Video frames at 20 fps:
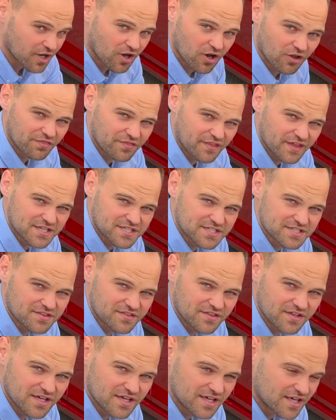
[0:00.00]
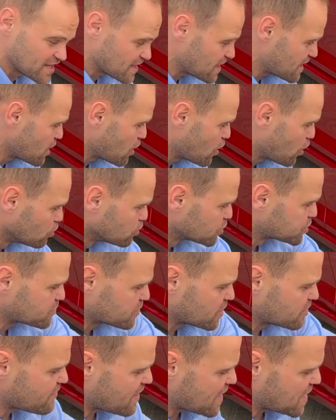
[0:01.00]
on this, the
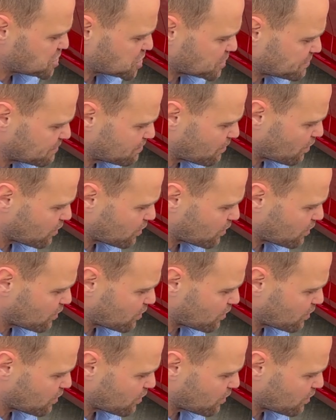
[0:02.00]
Ultra range topping